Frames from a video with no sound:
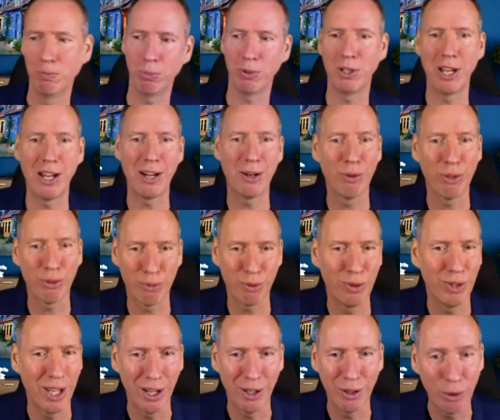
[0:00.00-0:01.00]
plow through
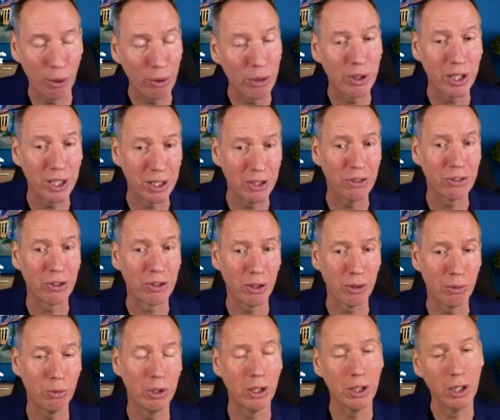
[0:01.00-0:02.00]
that, not thinking it's going to
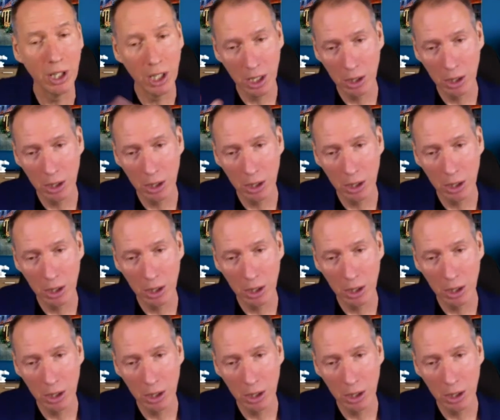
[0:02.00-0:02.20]
work,